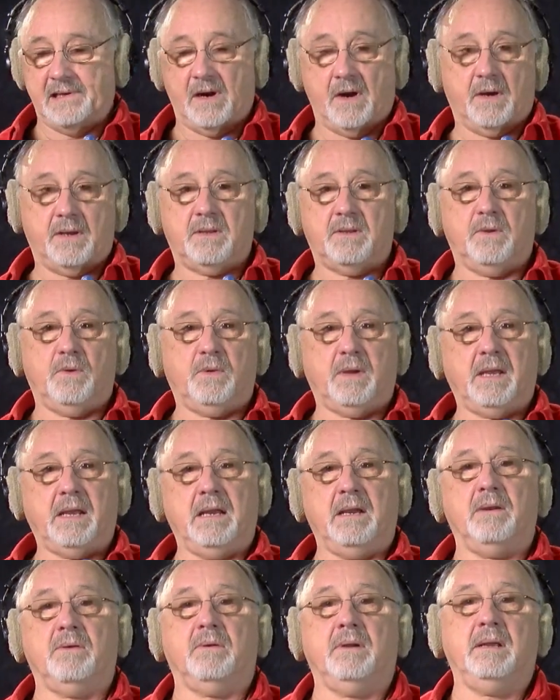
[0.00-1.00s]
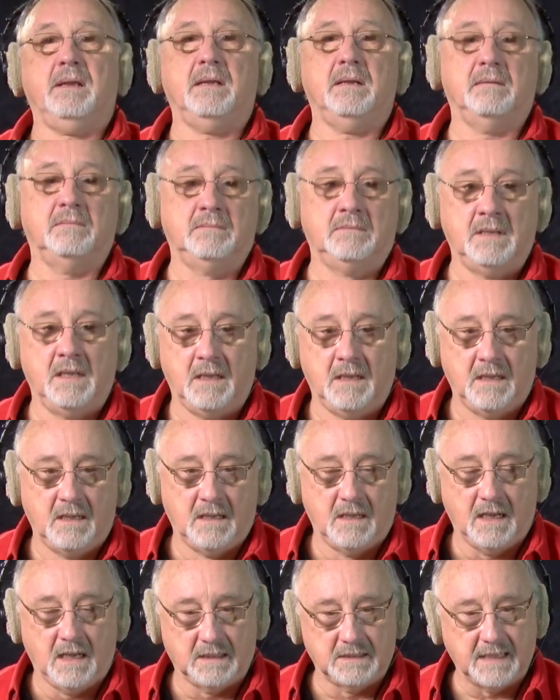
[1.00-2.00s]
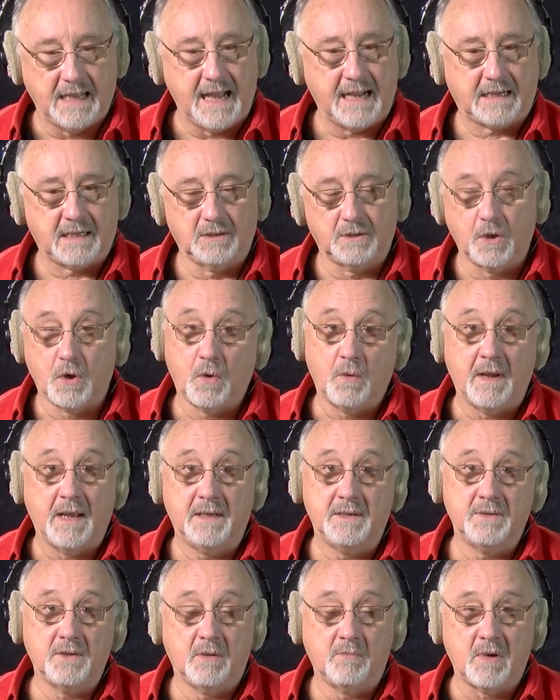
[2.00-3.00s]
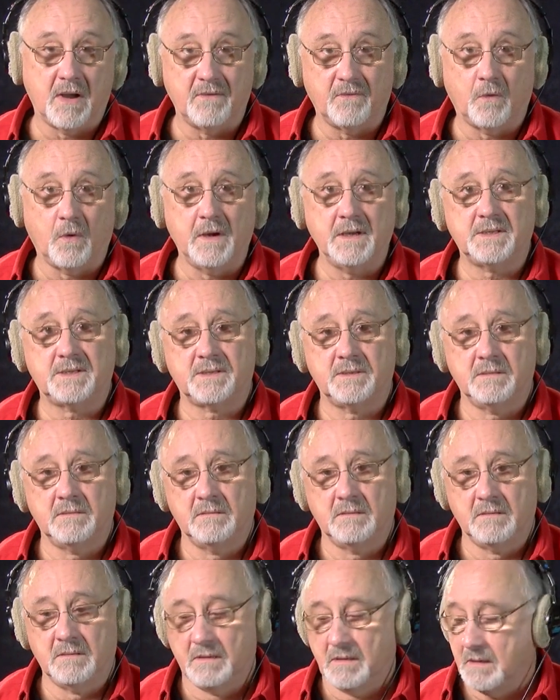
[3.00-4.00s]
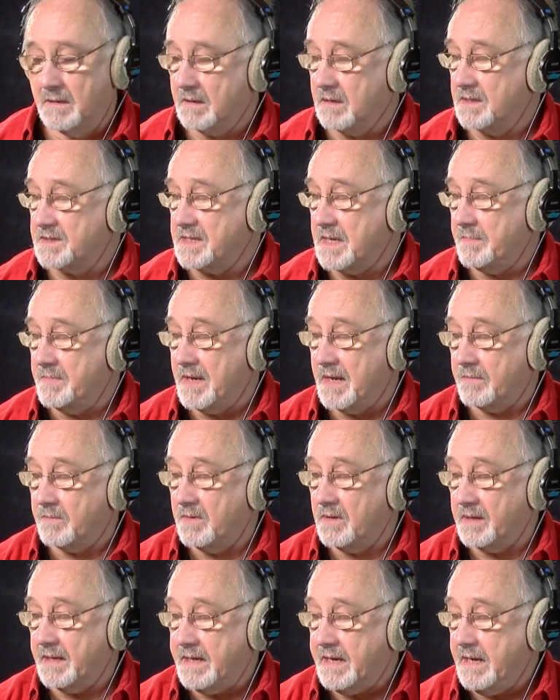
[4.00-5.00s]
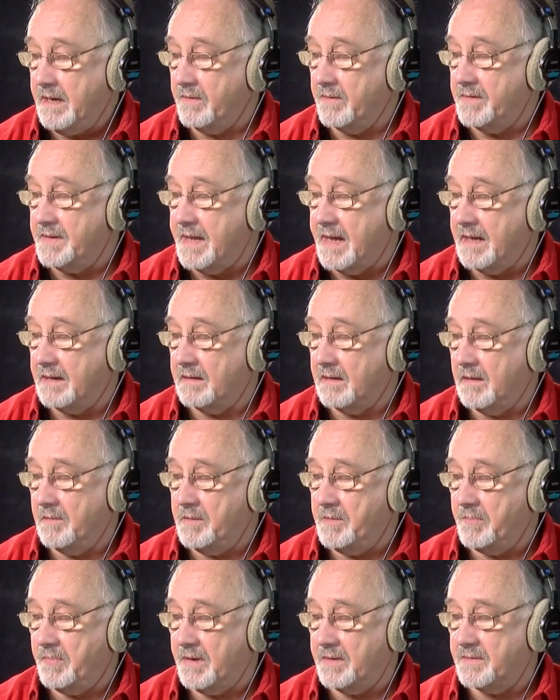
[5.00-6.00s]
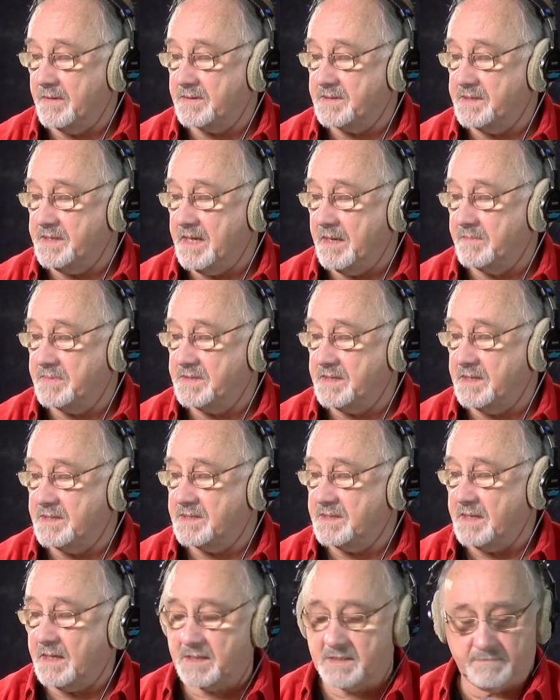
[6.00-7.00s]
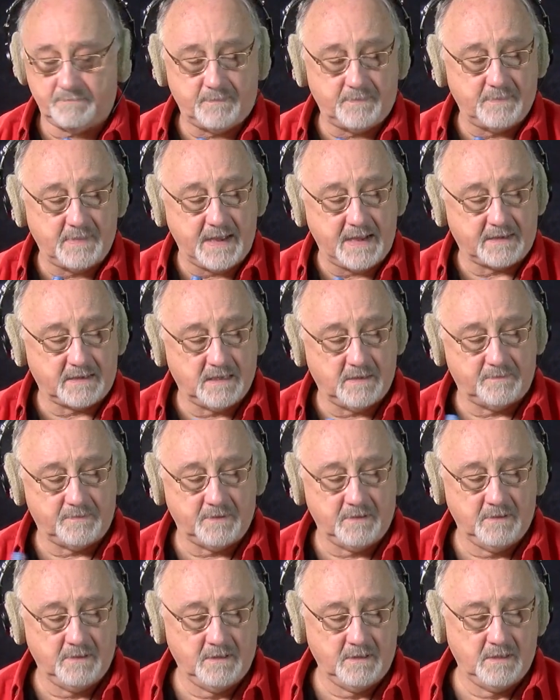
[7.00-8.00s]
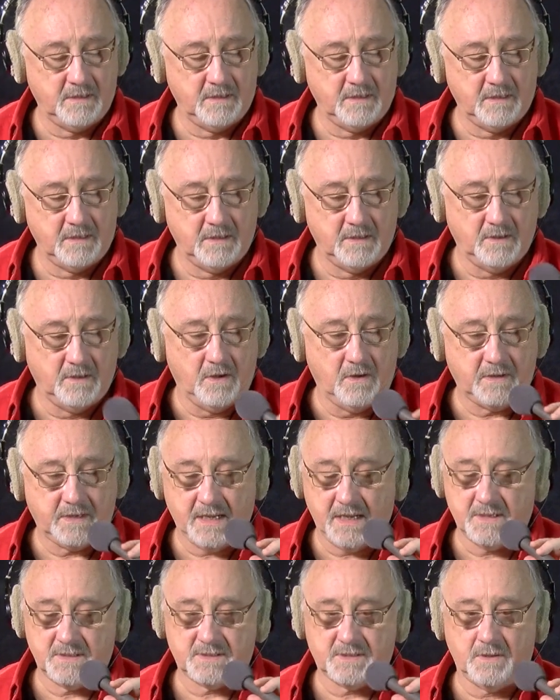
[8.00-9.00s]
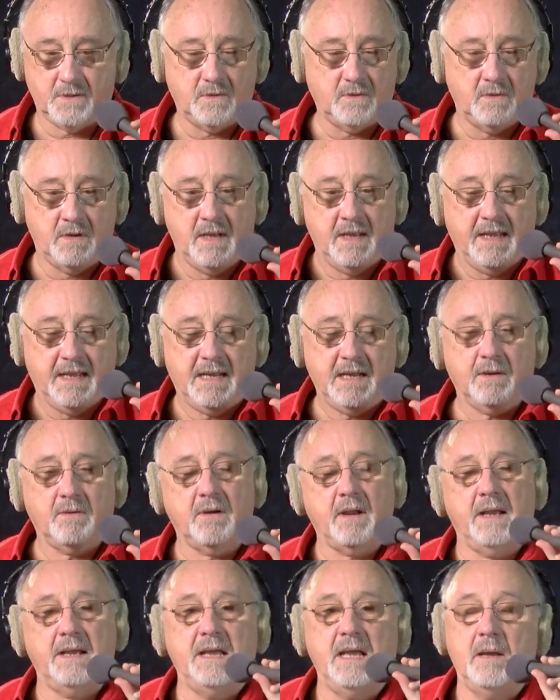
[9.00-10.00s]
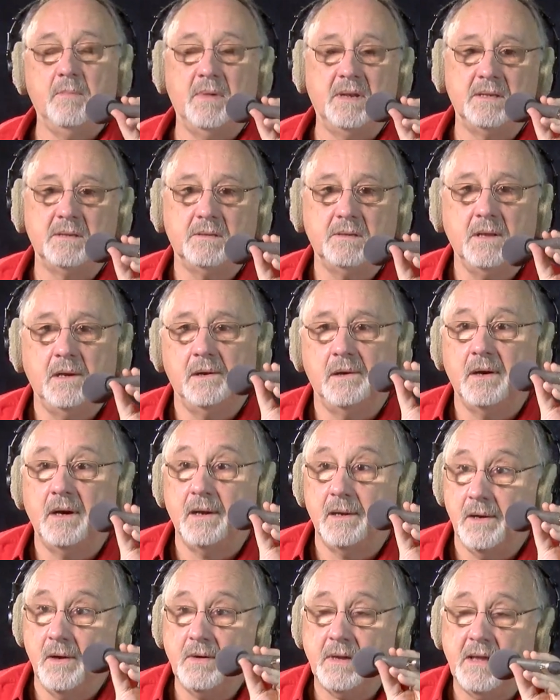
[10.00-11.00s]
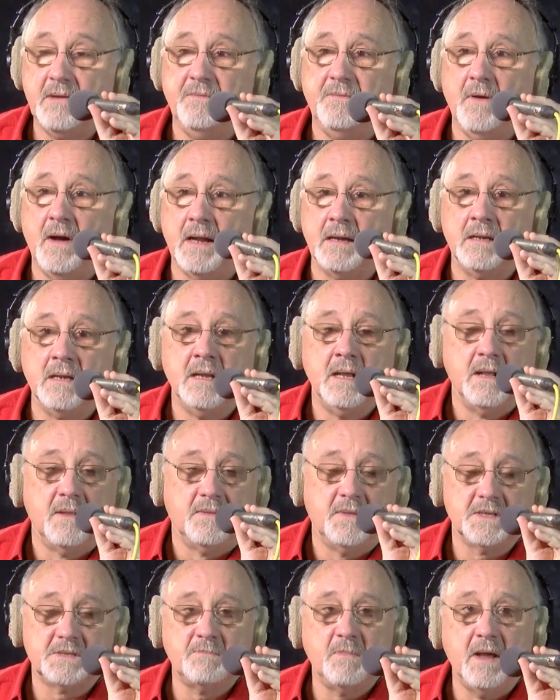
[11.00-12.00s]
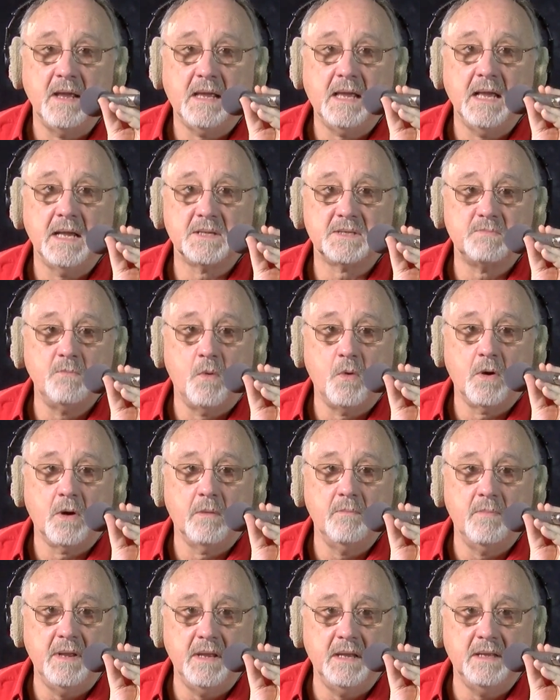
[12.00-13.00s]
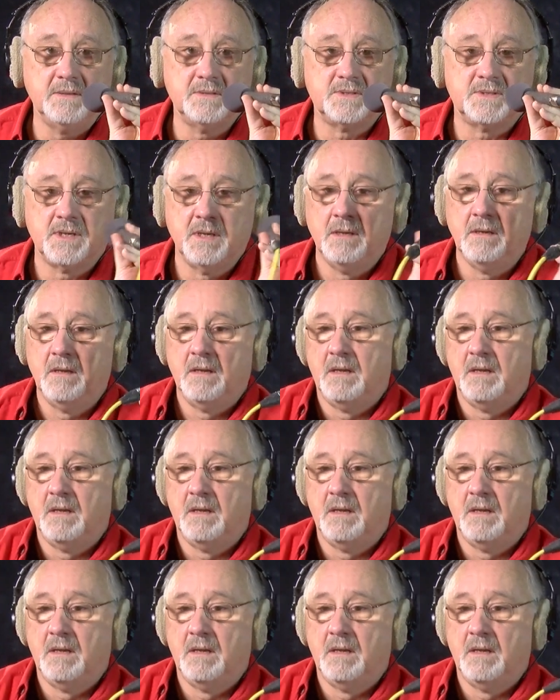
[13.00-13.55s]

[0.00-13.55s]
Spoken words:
are you hearing a lack of low end on my voice? Because I'm not really hearing that. Let me bring the CMC6 back up. Okay, so here I am, and, okay, fine. This mic has more mids.